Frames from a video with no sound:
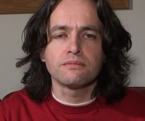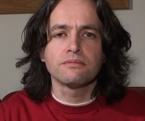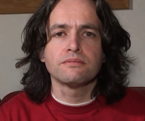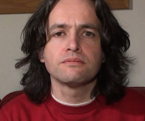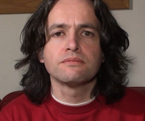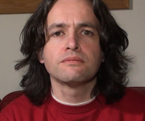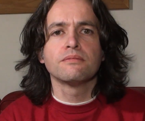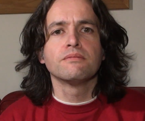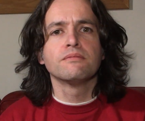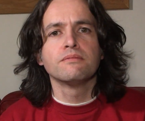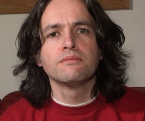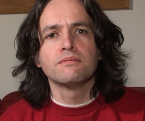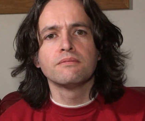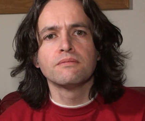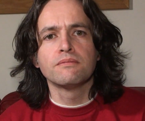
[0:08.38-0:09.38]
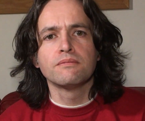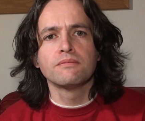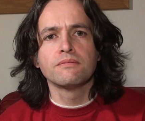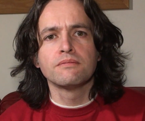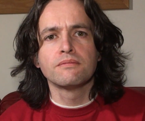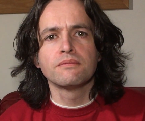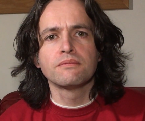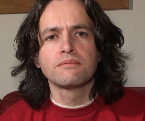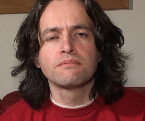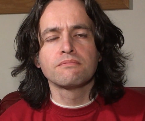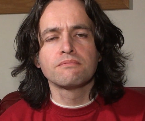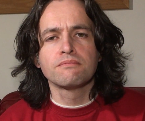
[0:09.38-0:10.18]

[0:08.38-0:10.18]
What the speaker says: (silence)